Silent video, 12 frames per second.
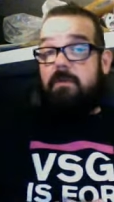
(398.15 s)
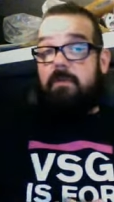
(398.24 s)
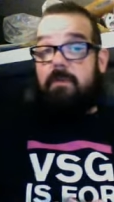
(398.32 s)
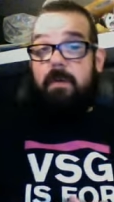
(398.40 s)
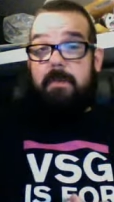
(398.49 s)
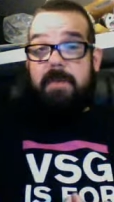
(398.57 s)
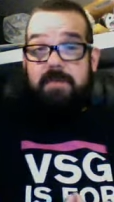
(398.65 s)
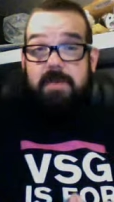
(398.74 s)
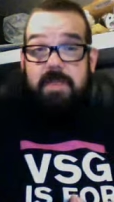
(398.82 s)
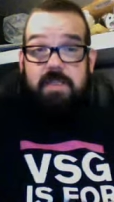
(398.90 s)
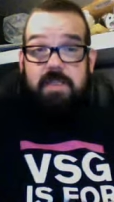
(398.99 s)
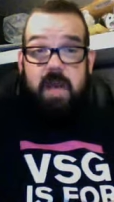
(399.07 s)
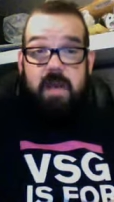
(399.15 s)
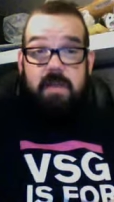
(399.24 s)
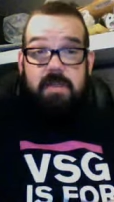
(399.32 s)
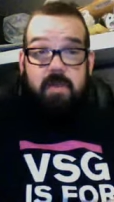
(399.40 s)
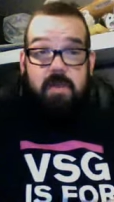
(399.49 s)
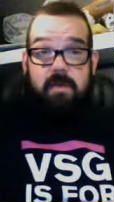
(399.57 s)
pumpkin spice chai is
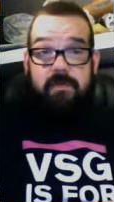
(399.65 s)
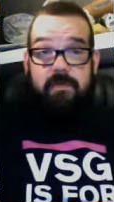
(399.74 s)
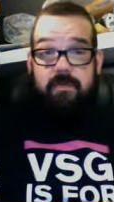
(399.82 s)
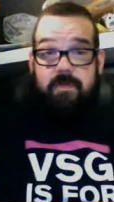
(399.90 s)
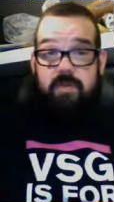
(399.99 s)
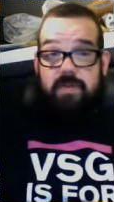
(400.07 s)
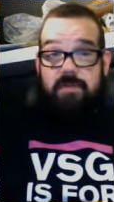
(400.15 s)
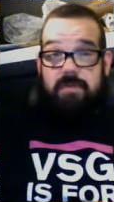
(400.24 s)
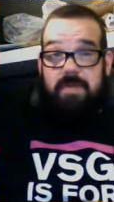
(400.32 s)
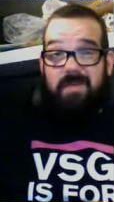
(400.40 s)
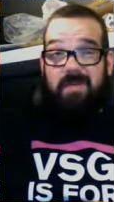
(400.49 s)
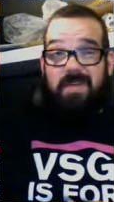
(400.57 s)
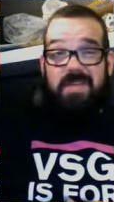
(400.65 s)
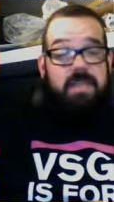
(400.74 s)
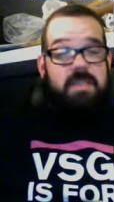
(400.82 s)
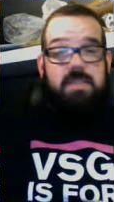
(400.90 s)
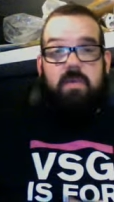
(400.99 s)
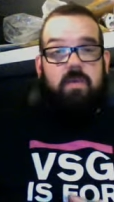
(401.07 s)
one of my favorite drinks from Starbucks. I
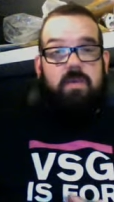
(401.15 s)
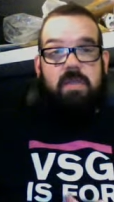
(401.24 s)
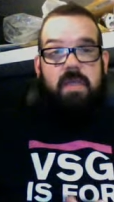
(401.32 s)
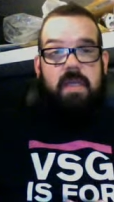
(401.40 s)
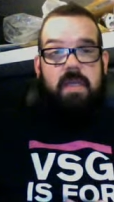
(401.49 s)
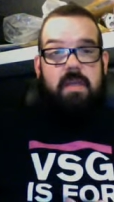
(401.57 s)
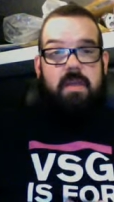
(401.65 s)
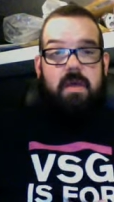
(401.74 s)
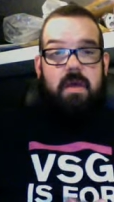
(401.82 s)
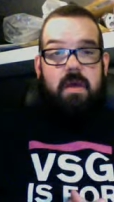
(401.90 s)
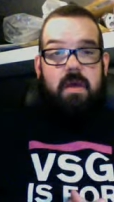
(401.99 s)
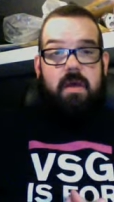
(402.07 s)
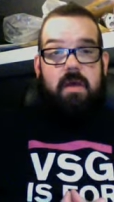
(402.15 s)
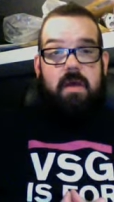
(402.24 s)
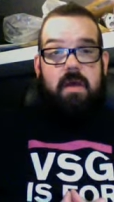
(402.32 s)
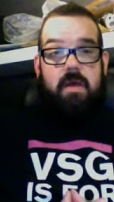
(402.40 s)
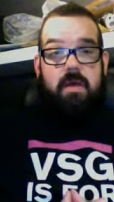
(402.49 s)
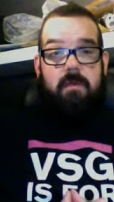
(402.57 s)
just don't get it.
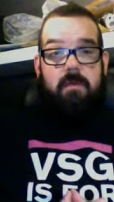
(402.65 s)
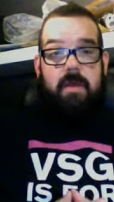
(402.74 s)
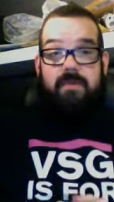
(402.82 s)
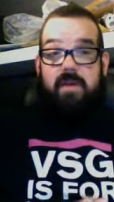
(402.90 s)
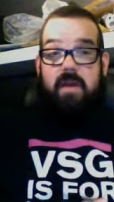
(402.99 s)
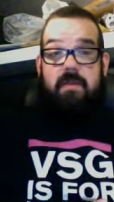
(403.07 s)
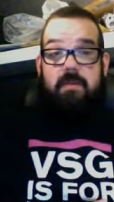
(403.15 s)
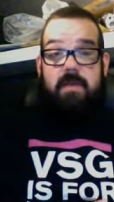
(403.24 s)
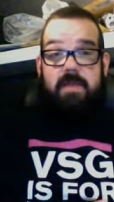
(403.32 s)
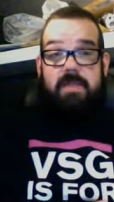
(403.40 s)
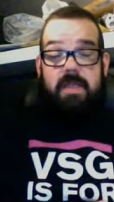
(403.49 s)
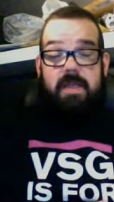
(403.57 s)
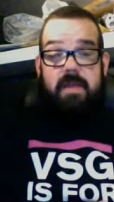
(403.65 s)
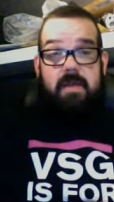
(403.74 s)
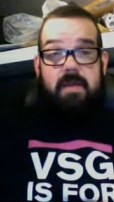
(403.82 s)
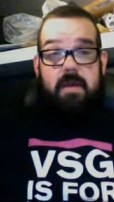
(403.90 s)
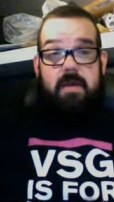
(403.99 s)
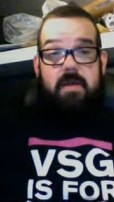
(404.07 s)
Um, haven't got it recently.
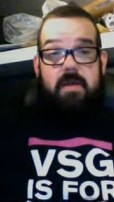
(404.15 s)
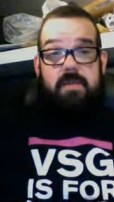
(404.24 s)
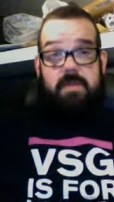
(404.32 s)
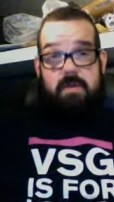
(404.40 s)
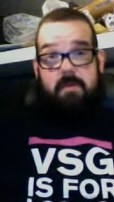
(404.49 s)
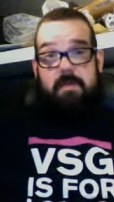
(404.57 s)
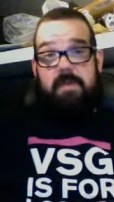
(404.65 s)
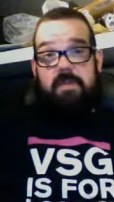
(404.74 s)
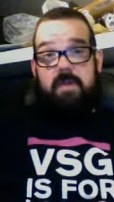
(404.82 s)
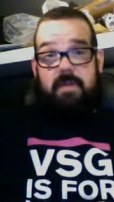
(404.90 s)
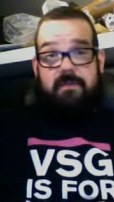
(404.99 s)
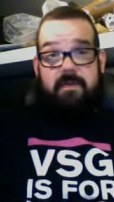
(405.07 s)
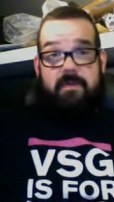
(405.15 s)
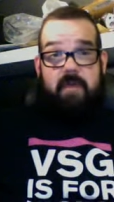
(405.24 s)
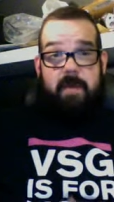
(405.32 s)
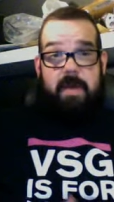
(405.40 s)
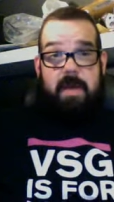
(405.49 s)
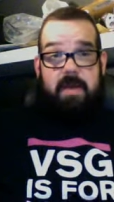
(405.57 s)
So I'm gonna try the Fit
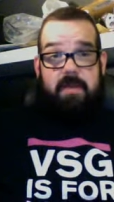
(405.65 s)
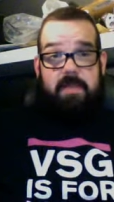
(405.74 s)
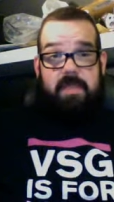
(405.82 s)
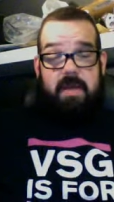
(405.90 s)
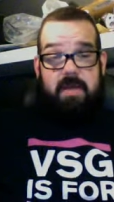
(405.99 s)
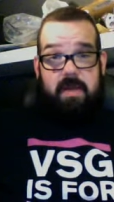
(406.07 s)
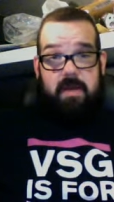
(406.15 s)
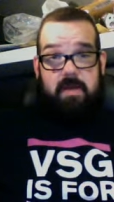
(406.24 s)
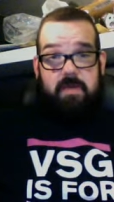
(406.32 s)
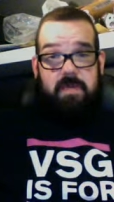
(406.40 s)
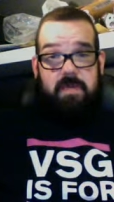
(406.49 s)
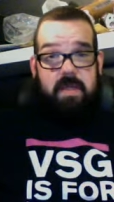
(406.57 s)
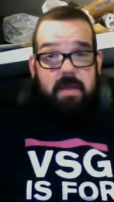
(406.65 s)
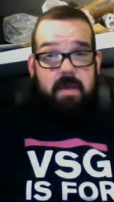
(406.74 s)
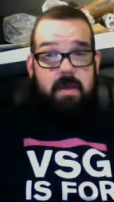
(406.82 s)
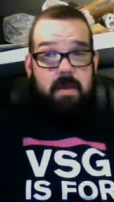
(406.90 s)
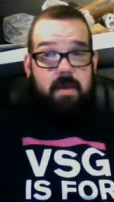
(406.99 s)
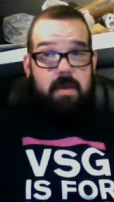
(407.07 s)
Frappe out and see how that goes with it.
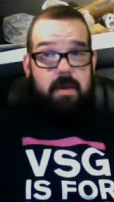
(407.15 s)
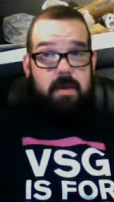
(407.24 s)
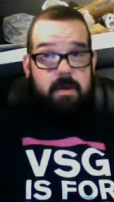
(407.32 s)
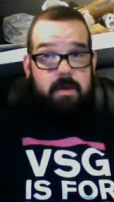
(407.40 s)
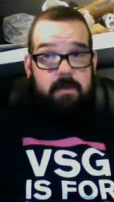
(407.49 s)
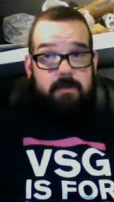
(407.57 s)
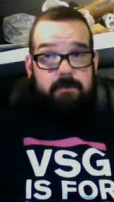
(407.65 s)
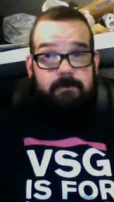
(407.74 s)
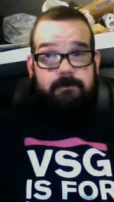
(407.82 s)
Um,